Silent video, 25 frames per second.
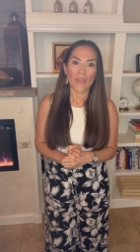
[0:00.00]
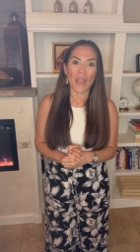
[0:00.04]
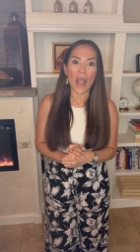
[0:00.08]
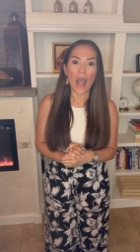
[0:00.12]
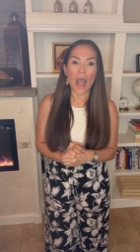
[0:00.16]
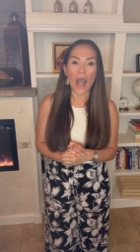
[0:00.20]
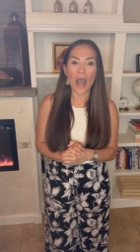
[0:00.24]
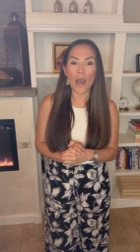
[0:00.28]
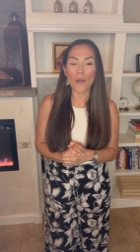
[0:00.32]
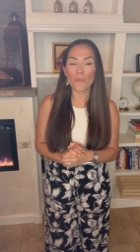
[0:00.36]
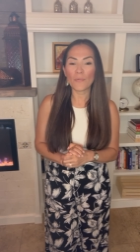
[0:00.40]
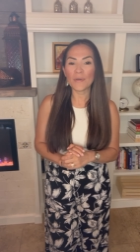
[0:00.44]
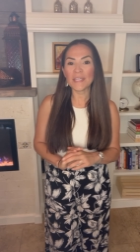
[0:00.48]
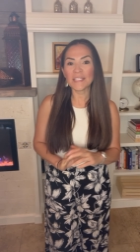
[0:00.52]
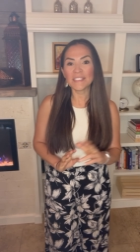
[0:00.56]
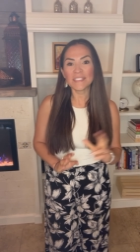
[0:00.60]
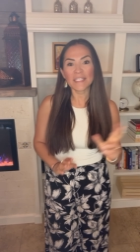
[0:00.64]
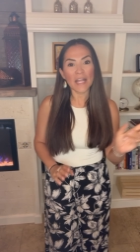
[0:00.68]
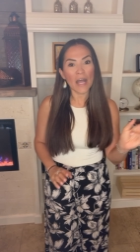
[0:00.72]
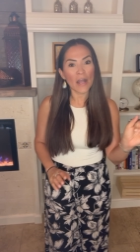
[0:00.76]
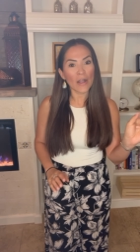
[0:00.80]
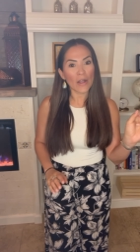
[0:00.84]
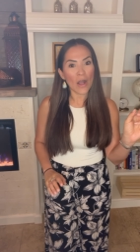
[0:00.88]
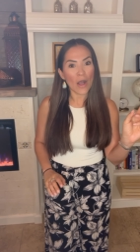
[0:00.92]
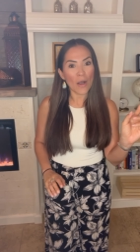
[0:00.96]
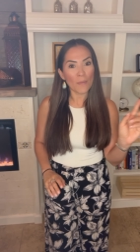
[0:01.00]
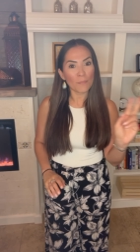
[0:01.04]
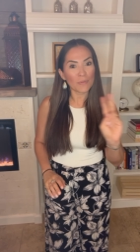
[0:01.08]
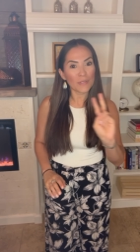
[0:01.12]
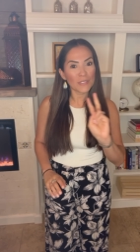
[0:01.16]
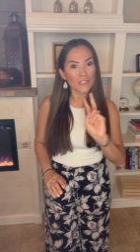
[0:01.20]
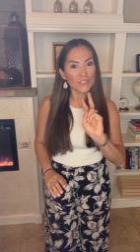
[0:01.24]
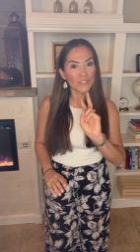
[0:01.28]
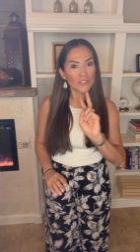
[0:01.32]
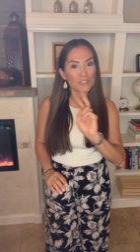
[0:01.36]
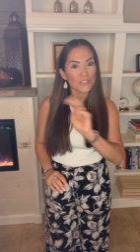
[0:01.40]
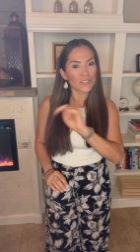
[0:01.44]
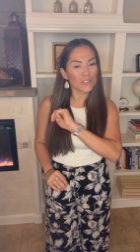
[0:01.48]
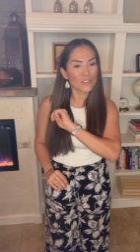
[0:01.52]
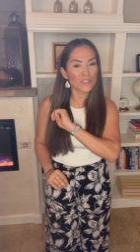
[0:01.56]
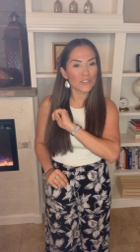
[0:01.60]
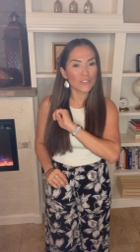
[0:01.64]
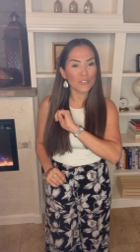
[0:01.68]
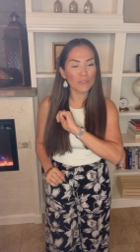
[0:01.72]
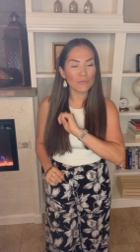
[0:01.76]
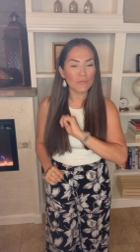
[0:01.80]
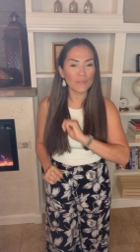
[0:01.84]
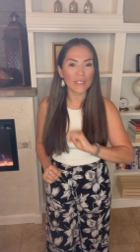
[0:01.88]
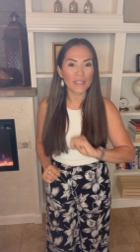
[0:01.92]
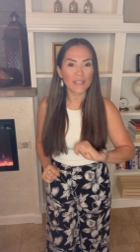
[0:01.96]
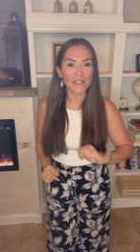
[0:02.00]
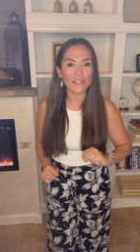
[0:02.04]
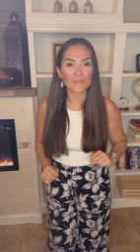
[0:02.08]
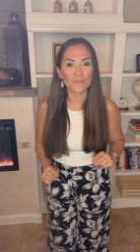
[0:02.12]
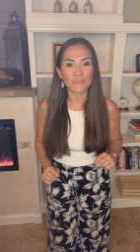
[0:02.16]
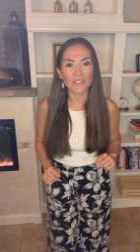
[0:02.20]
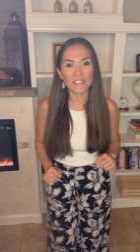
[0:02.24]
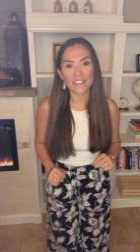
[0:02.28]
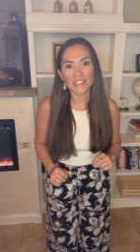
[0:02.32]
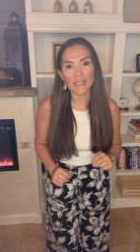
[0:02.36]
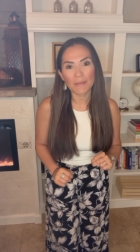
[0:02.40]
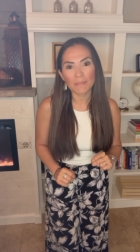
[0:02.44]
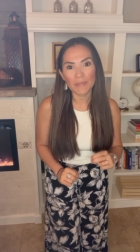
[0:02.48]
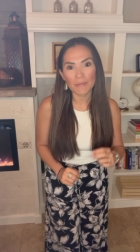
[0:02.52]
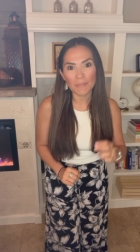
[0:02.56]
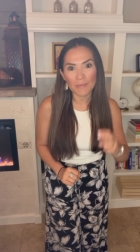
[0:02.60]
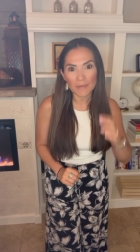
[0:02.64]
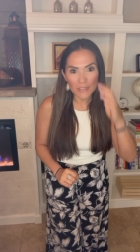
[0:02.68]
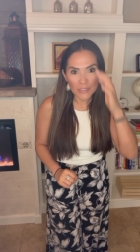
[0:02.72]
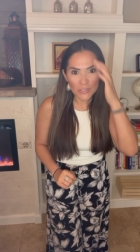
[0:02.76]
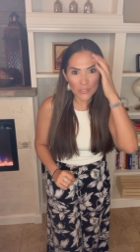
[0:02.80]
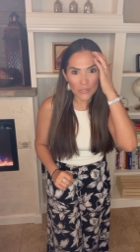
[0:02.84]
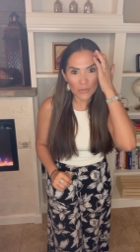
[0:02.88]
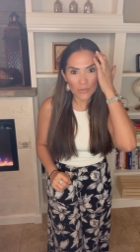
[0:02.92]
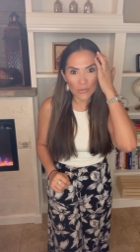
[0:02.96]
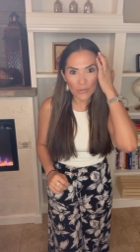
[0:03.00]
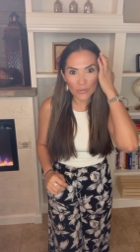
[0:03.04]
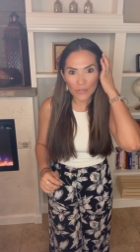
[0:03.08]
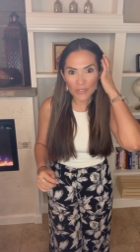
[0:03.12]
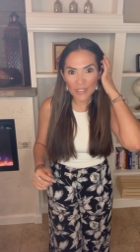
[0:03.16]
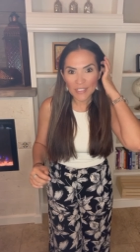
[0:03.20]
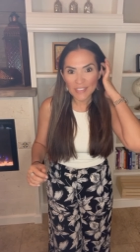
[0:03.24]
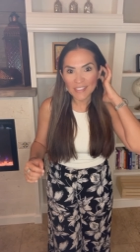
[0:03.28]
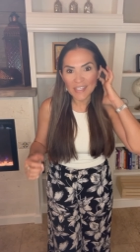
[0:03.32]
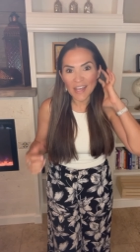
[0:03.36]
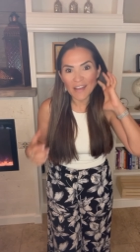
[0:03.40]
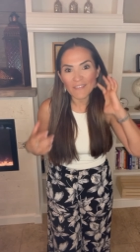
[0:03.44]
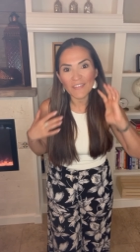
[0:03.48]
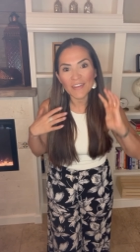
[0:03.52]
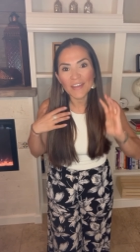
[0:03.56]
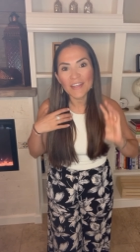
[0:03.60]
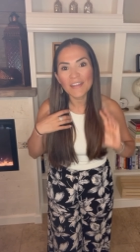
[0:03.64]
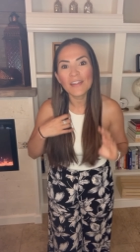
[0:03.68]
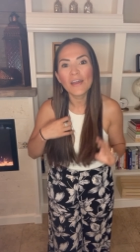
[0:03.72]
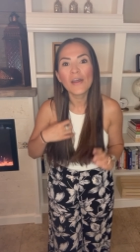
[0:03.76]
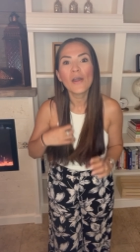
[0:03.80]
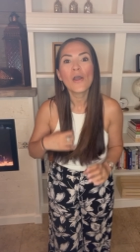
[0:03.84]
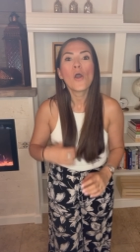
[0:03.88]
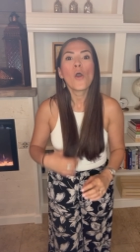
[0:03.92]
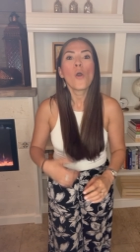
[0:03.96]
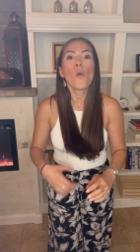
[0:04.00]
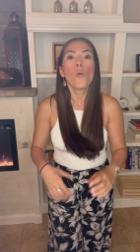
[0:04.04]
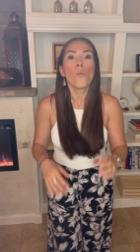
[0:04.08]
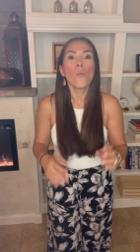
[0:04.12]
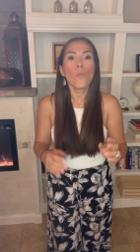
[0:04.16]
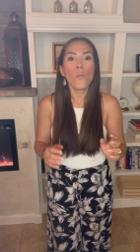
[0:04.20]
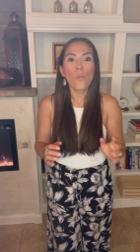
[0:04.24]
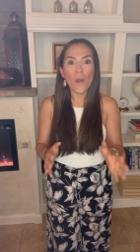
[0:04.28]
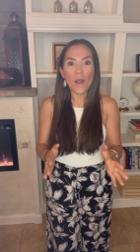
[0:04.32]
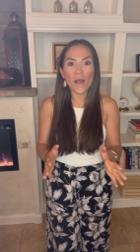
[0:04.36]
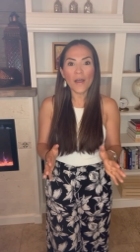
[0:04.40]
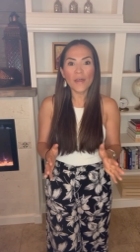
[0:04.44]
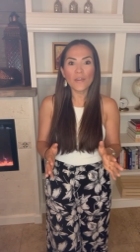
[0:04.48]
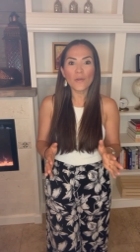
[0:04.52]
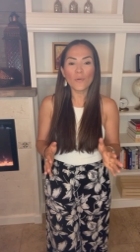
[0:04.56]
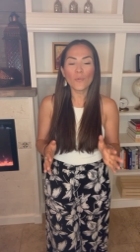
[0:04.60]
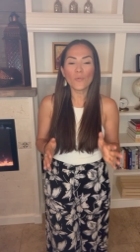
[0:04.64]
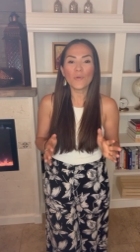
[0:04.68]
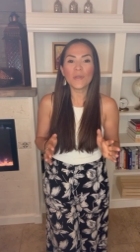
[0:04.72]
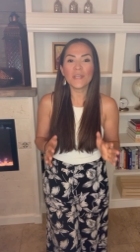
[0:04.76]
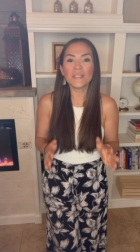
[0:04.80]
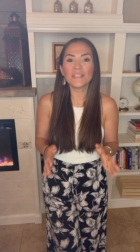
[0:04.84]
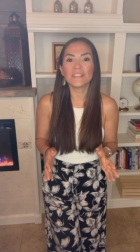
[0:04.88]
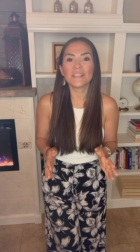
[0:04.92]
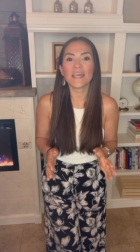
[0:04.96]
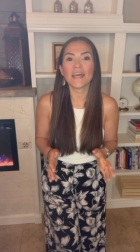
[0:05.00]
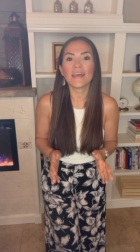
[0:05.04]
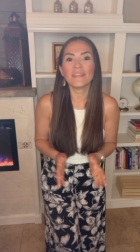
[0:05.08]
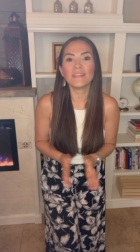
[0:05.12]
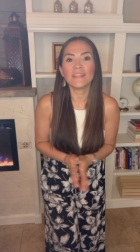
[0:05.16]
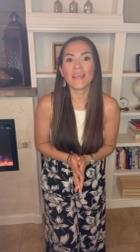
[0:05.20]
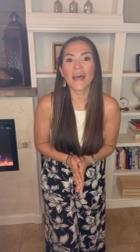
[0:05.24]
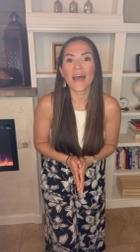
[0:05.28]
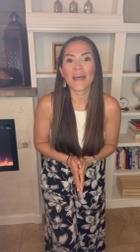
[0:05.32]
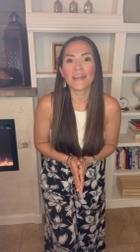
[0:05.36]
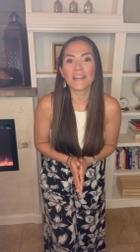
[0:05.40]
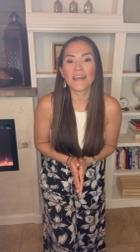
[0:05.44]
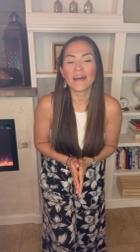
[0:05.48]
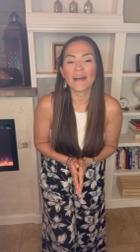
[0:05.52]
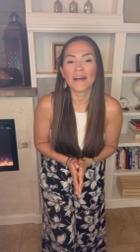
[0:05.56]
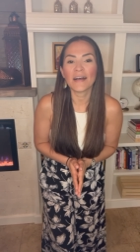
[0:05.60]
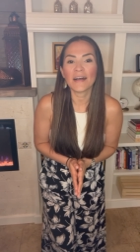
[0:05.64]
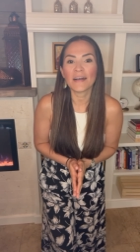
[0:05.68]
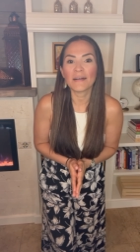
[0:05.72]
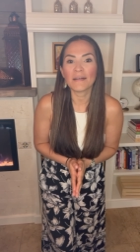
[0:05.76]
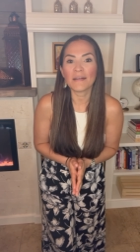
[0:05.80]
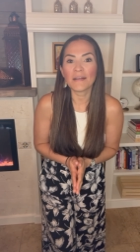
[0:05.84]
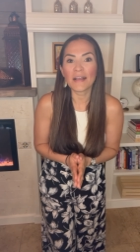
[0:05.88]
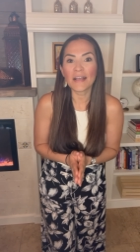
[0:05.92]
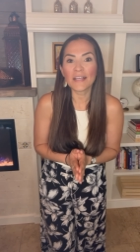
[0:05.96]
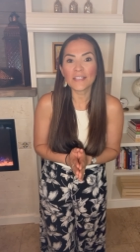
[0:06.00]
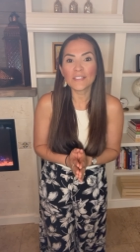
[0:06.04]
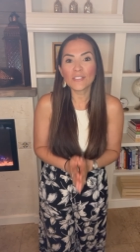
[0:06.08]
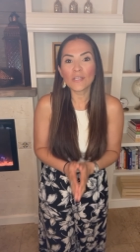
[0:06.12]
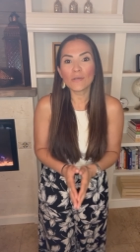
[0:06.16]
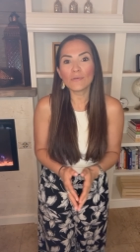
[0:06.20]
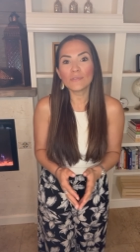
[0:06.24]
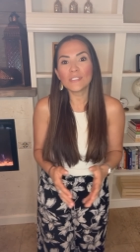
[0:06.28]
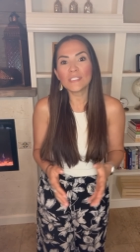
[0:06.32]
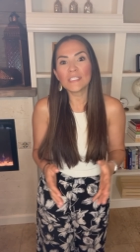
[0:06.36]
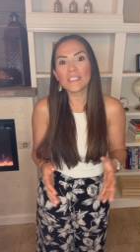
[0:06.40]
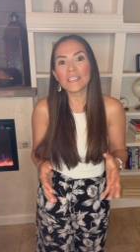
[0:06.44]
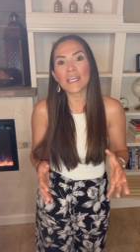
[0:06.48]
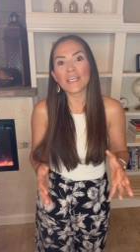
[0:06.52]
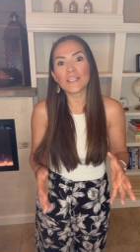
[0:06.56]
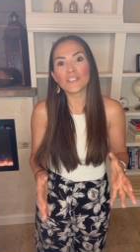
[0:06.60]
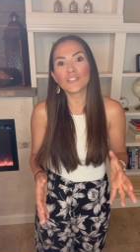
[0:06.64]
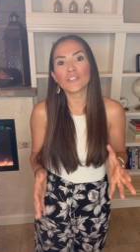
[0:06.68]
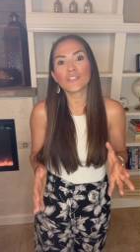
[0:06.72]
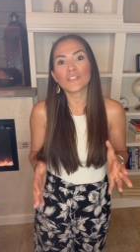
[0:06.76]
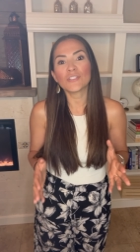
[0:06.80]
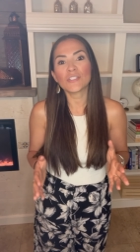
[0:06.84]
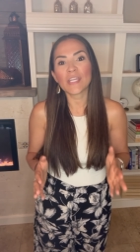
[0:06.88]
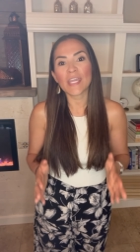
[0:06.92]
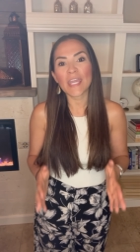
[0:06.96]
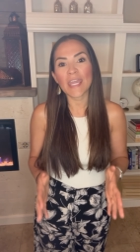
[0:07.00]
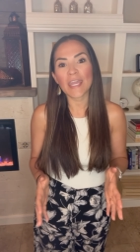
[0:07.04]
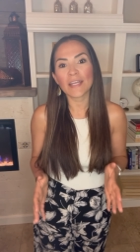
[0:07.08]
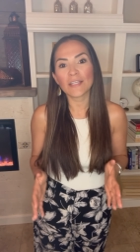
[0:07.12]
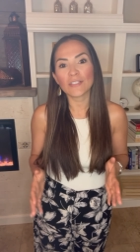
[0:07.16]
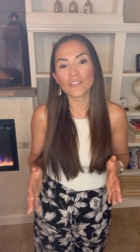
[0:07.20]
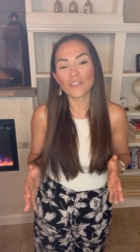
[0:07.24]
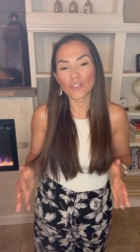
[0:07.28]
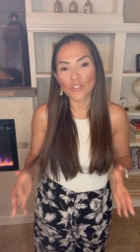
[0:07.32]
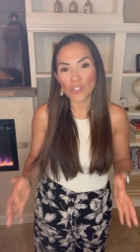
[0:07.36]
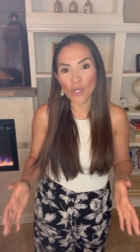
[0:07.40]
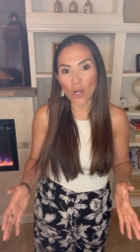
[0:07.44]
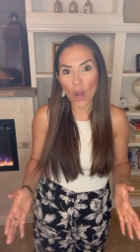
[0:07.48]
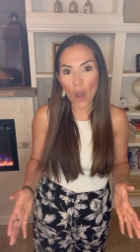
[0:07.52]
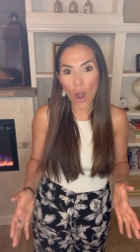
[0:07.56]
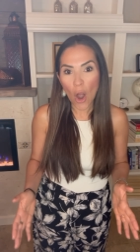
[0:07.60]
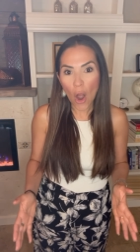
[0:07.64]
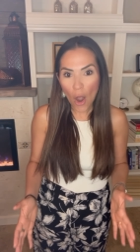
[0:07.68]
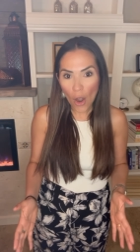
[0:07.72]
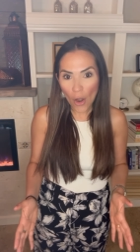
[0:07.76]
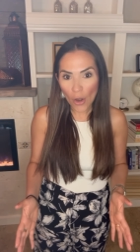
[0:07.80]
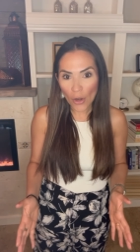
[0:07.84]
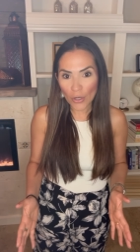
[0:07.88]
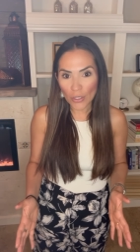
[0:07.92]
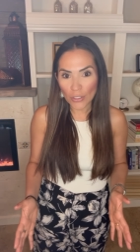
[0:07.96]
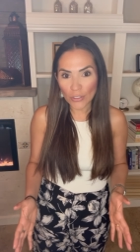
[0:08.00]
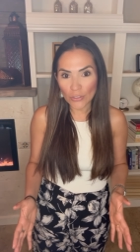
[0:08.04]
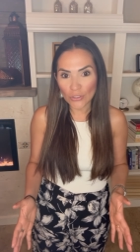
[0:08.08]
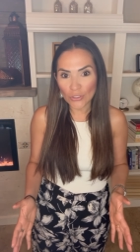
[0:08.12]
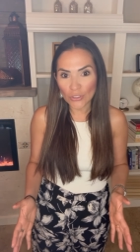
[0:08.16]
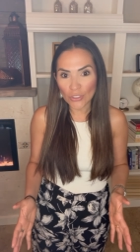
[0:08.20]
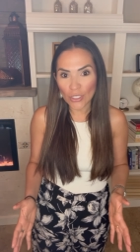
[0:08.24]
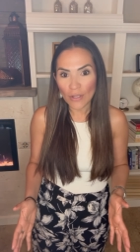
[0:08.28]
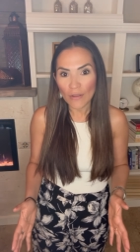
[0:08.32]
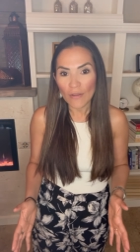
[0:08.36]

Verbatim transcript: Uh, we accomplished two things with Assembly Bill 237. One, we said that uh, associations can't charge